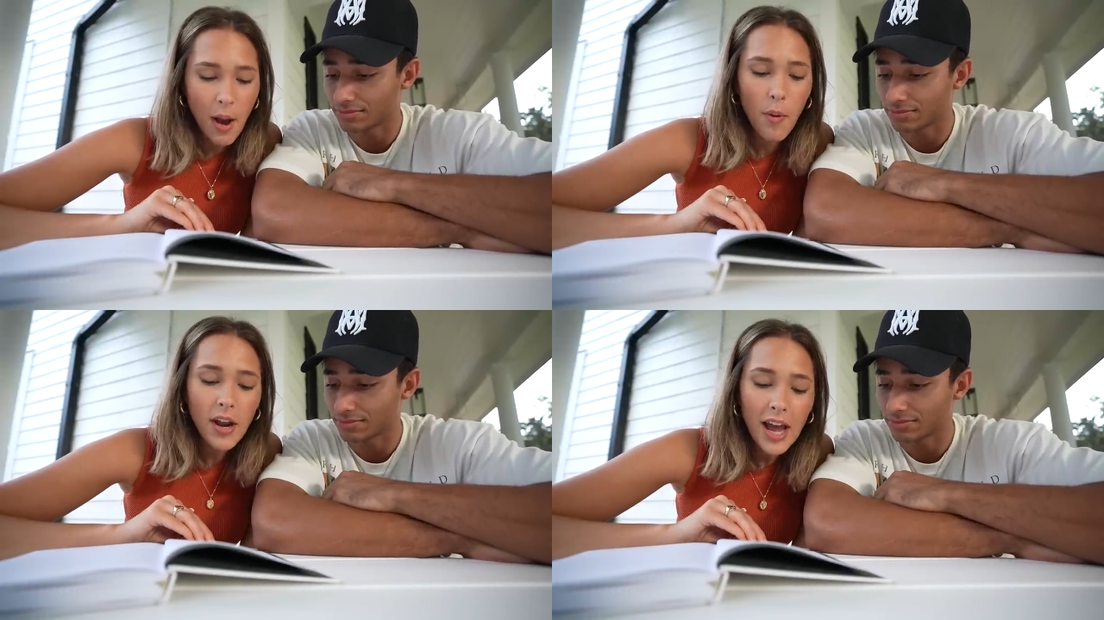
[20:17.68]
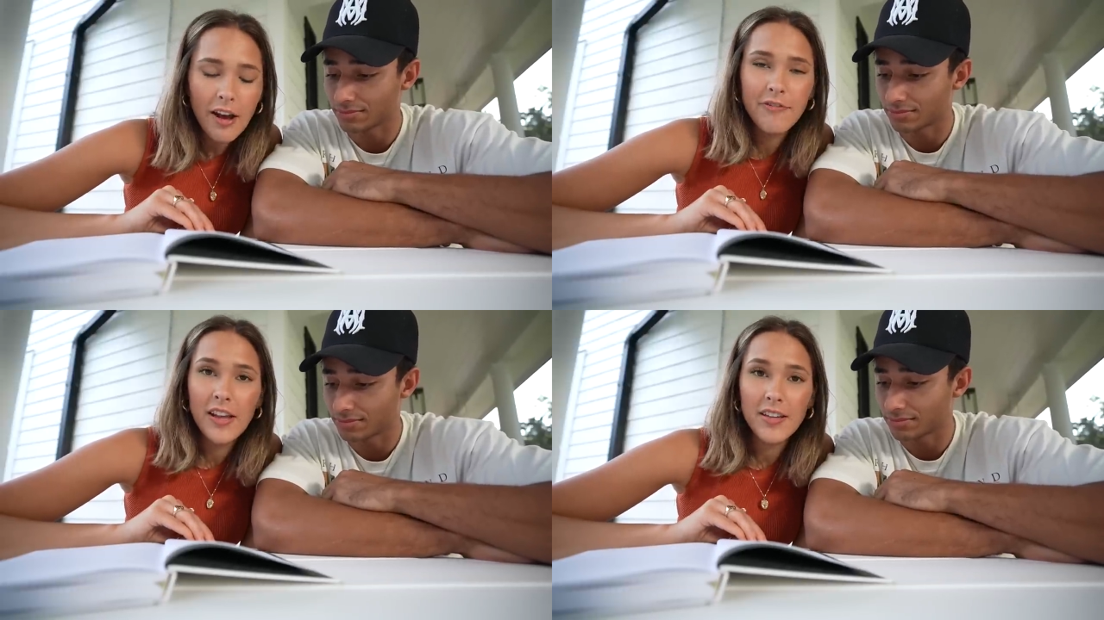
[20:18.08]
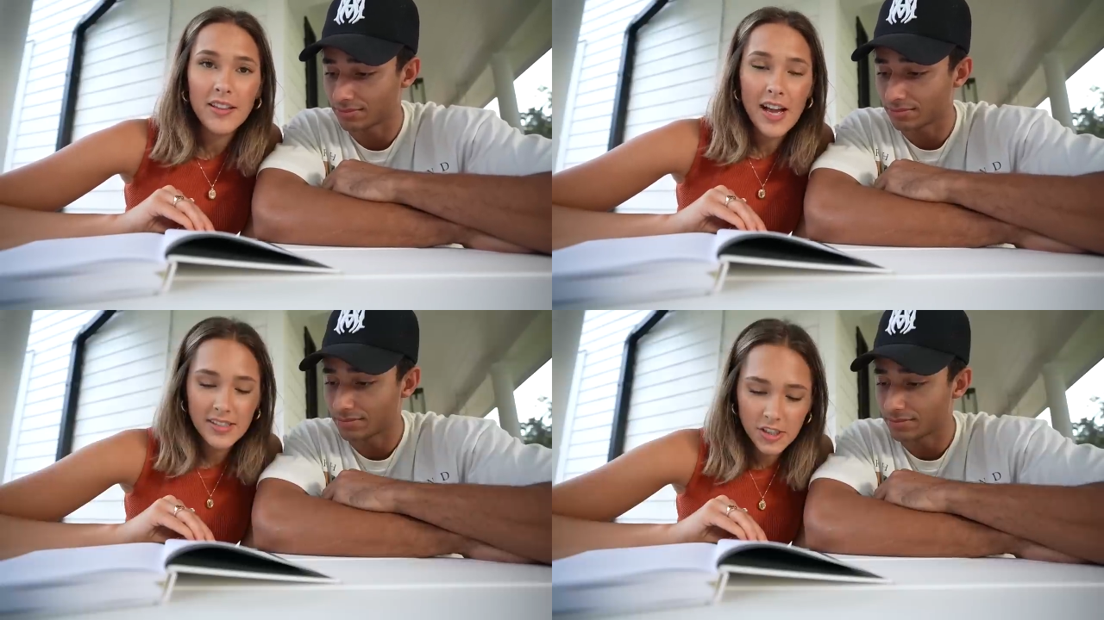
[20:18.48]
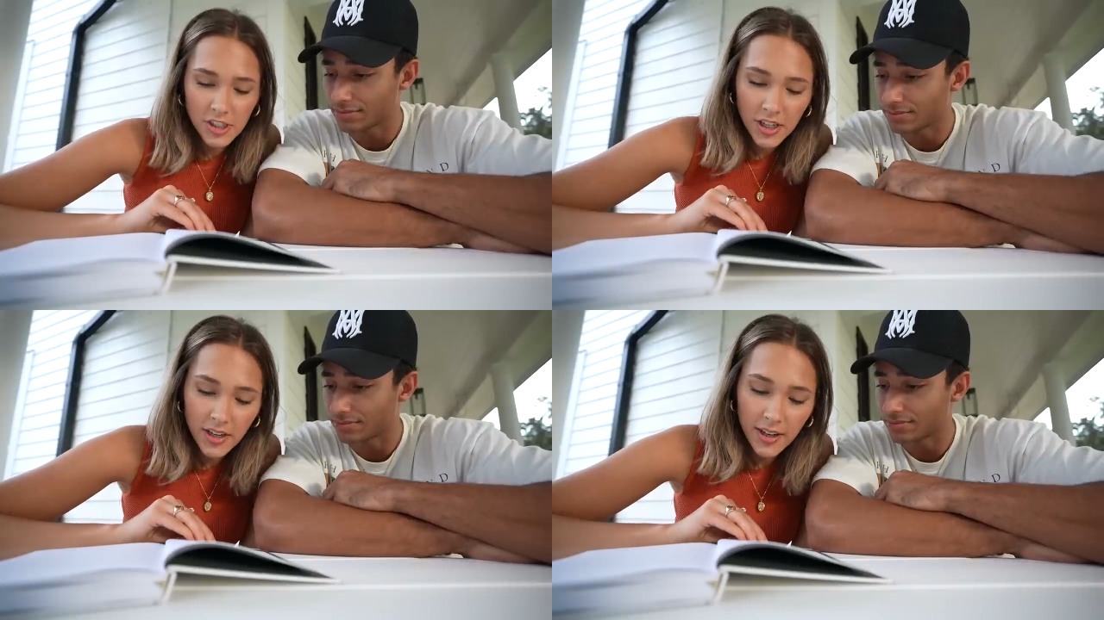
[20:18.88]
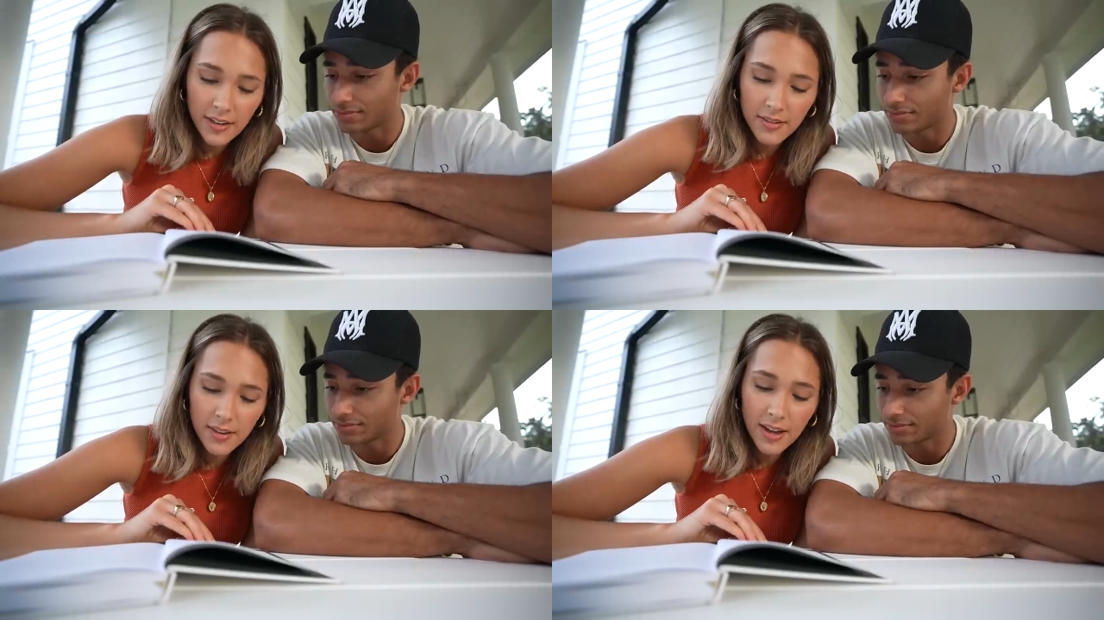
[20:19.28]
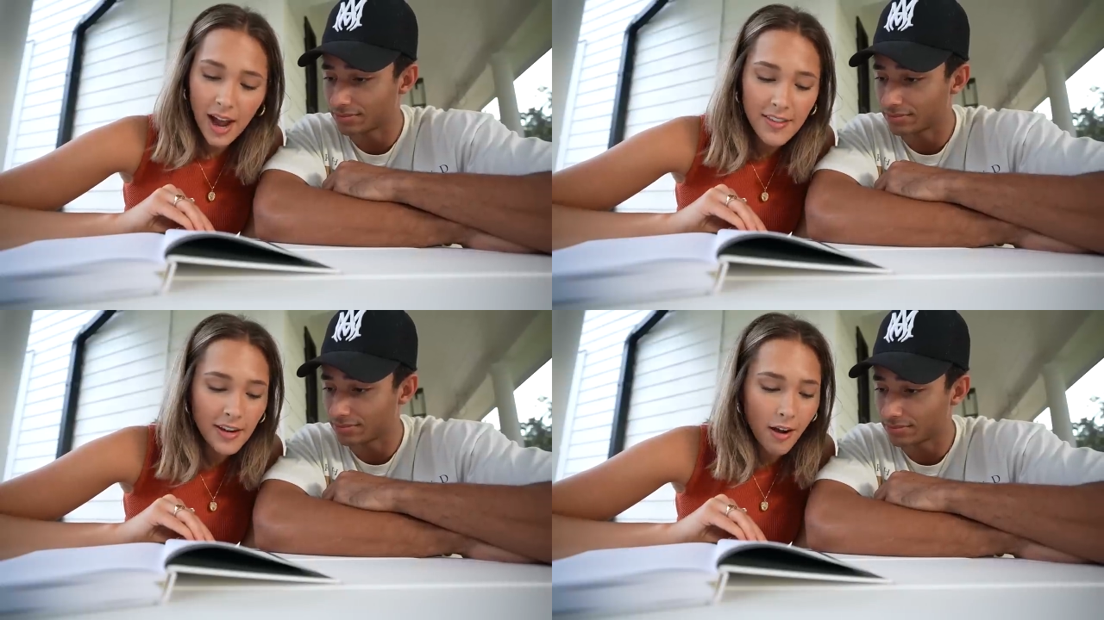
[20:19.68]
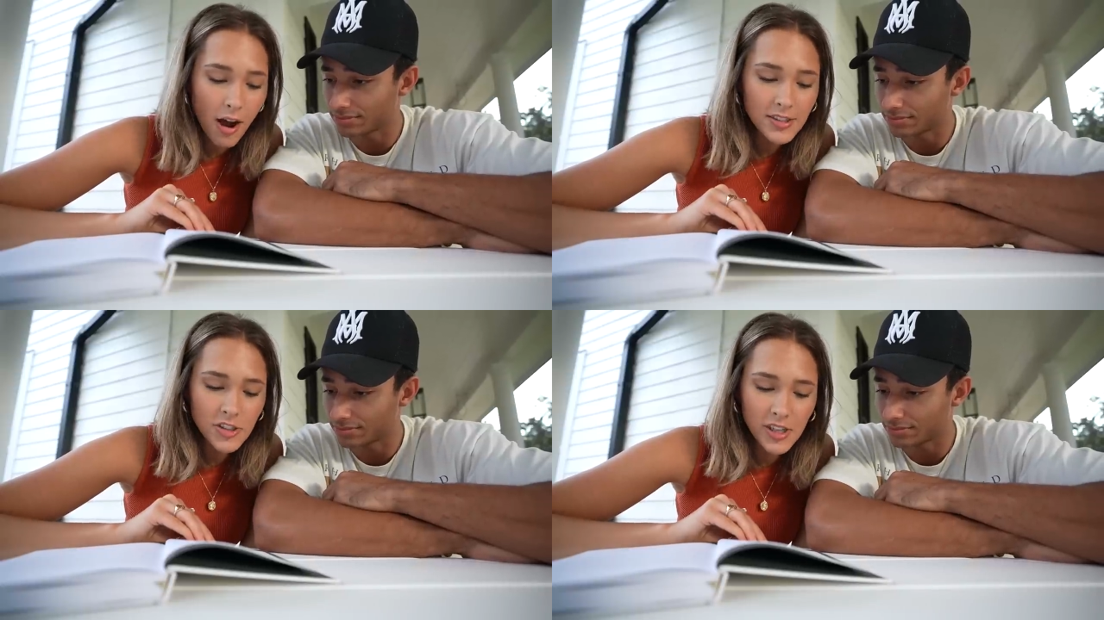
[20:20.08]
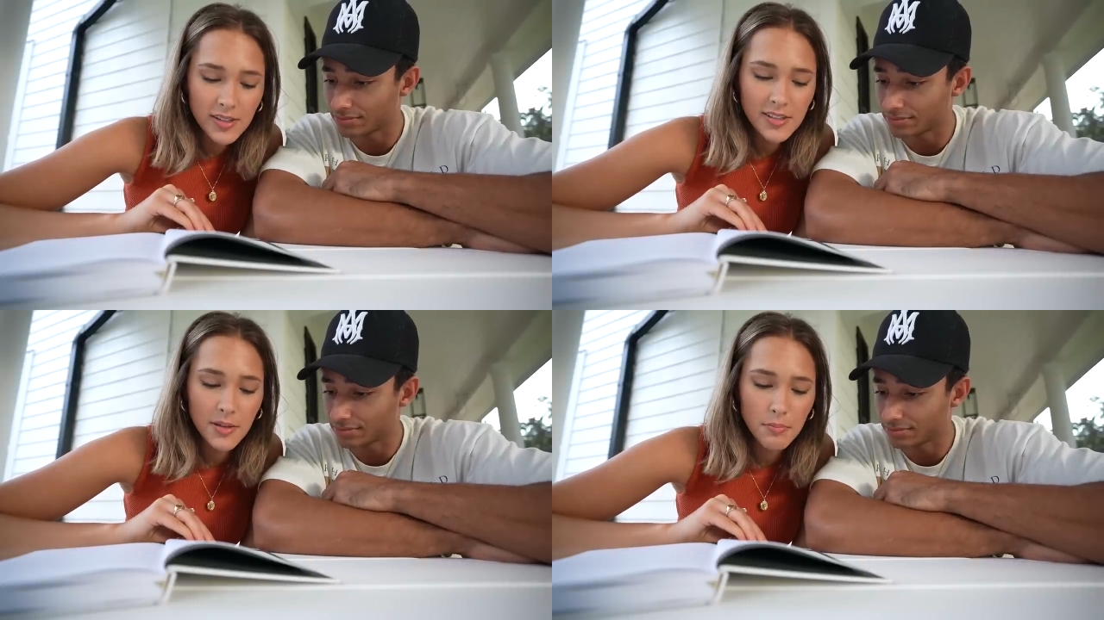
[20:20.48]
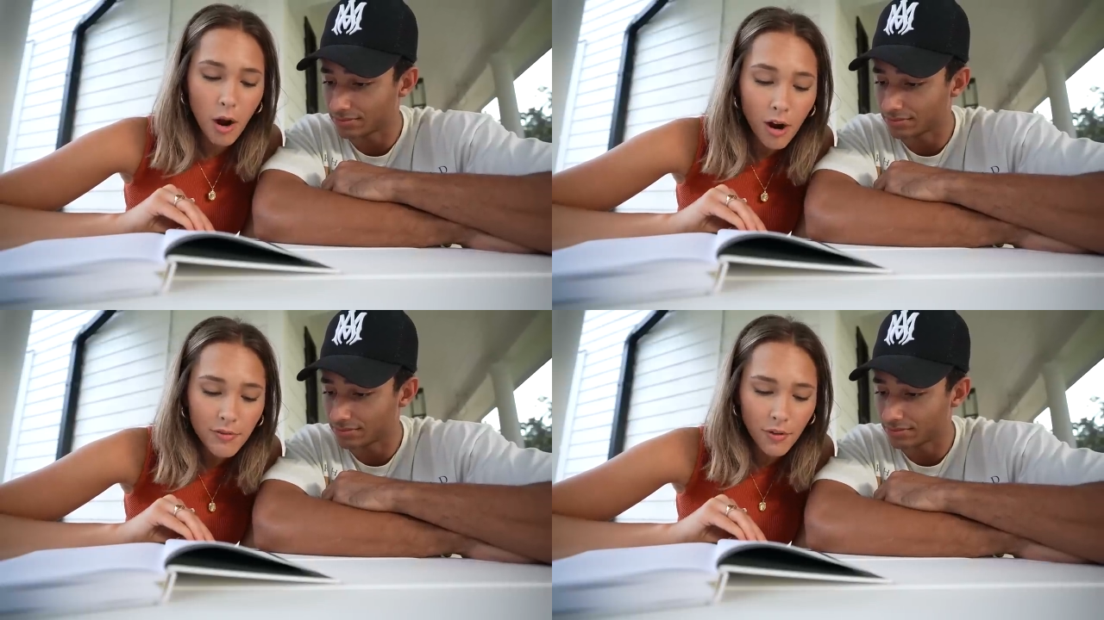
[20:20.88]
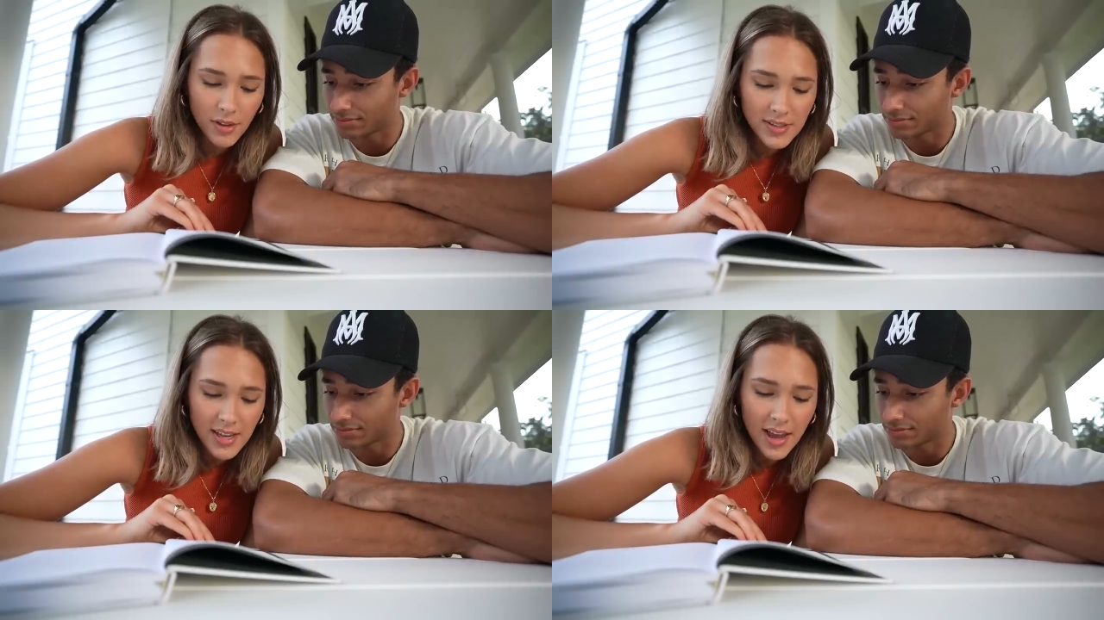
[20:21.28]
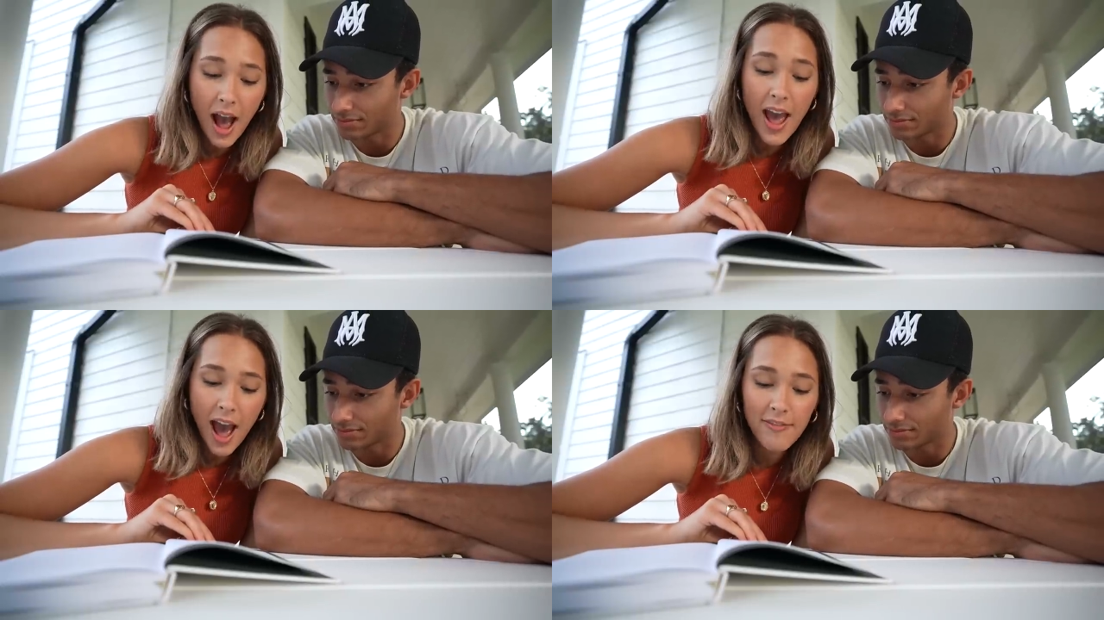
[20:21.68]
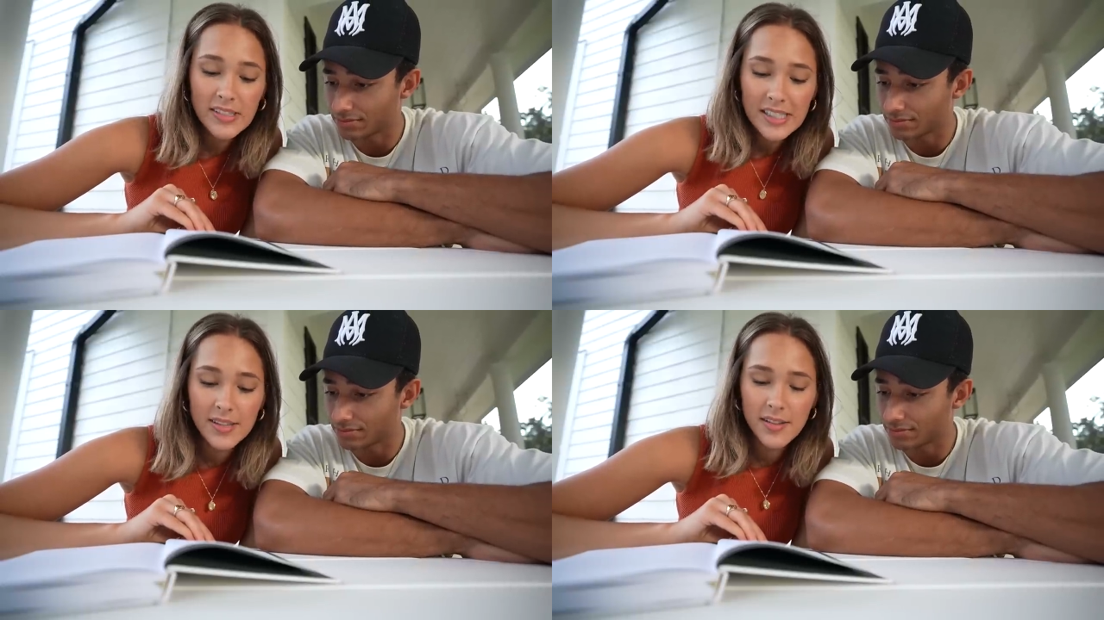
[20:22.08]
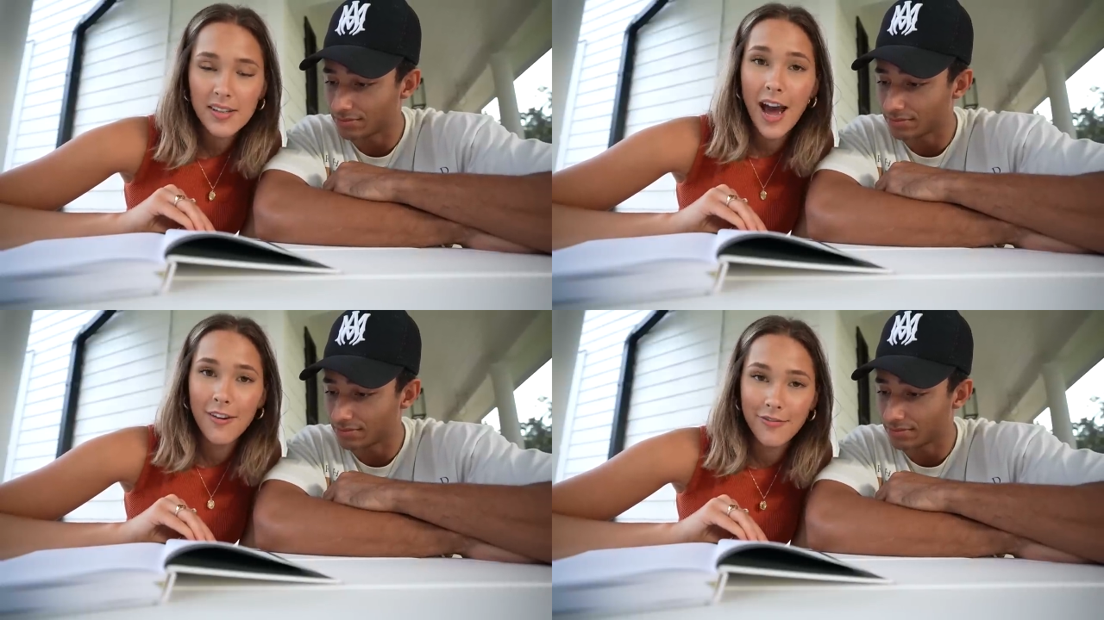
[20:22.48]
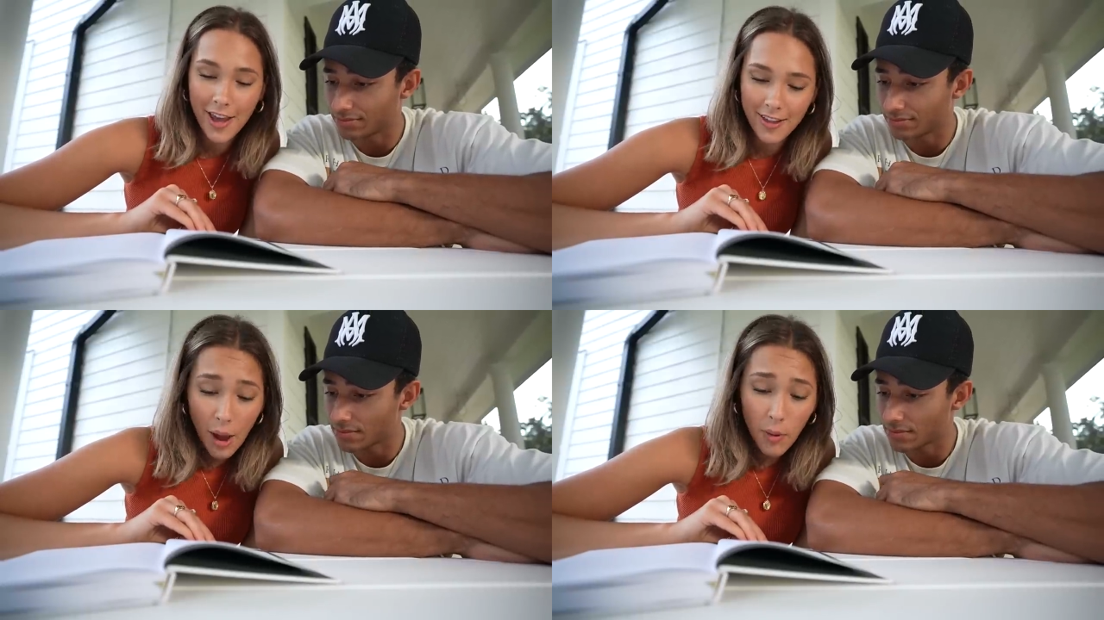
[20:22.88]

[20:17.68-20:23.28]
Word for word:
Speaker 1: I want to have faith like that centurion, the kind that causes Jesus to marvel and say, I haven't seen this kind of faith.